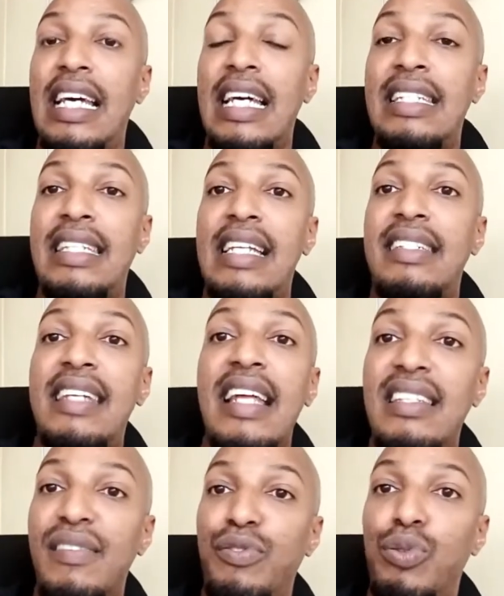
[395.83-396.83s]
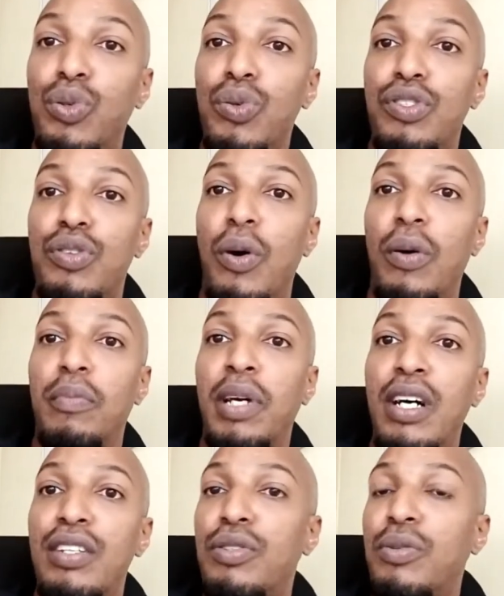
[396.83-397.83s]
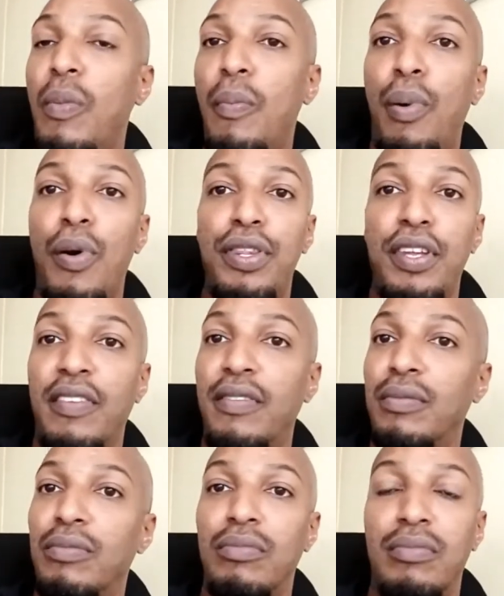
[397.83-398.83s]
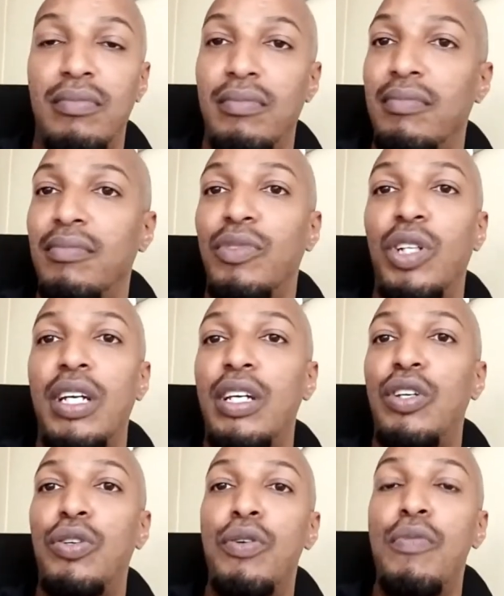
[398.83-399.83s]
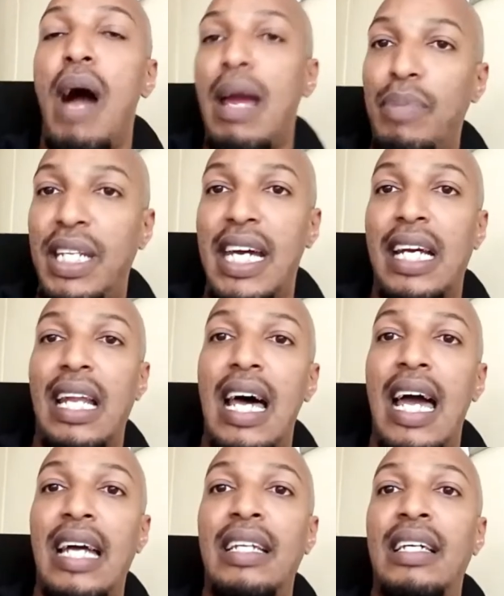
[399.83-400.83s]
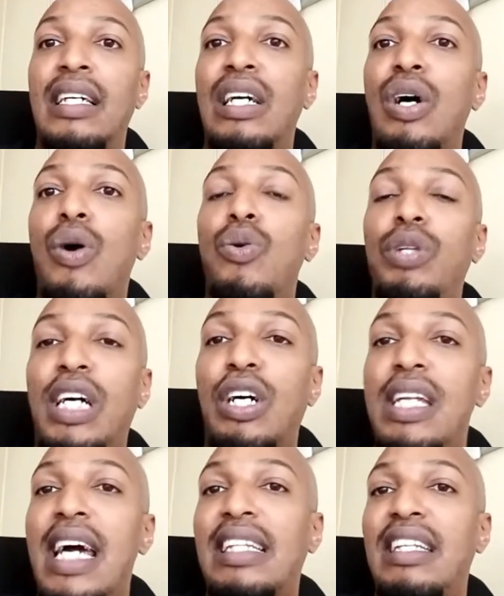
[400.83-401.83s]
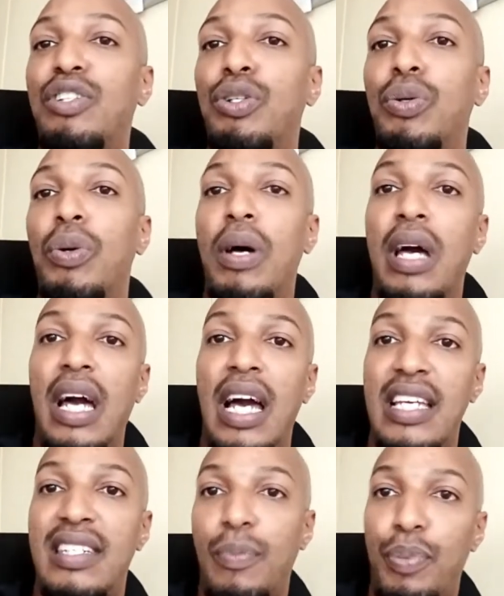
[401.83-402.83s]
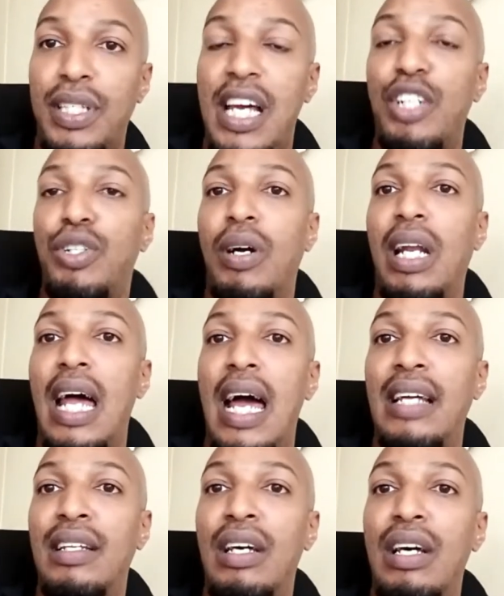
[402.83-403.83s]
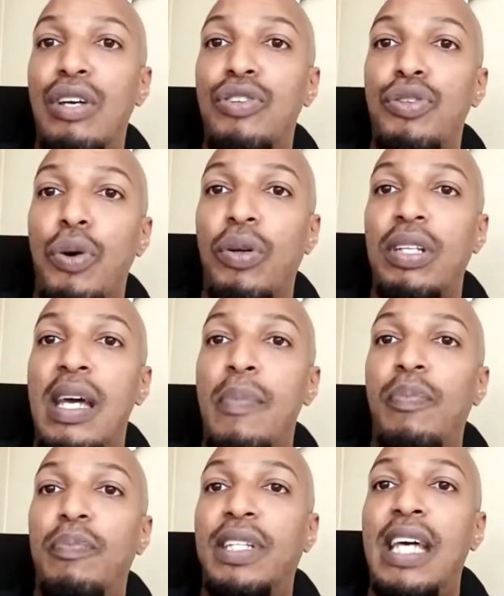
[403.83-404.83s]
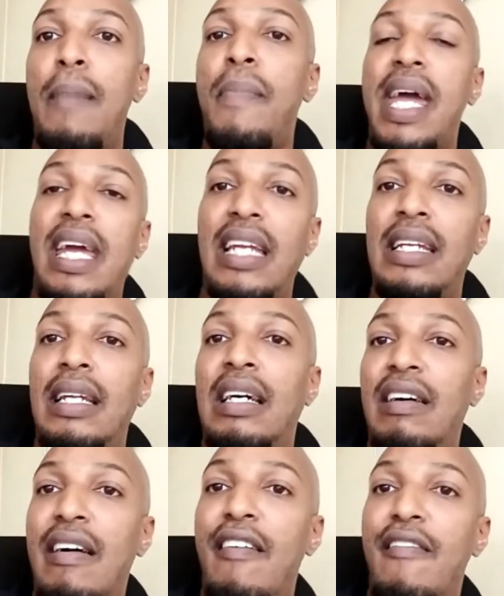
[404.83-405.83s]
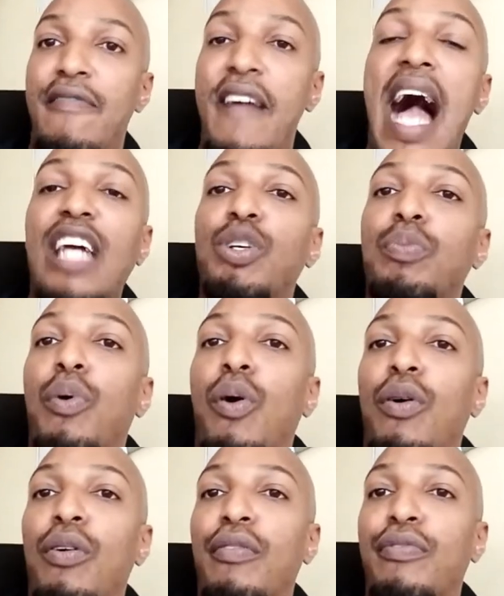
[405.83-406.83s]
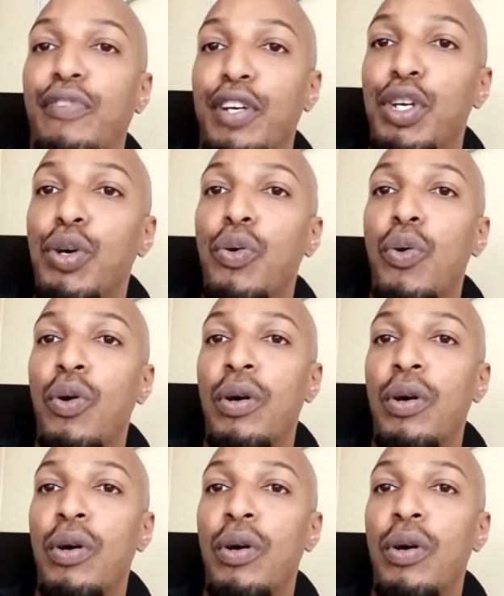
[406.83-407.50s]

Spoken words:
it's the incentive to do so, because both of them, you might be their client, who they connected you as a potential client. So they're making valuable for you,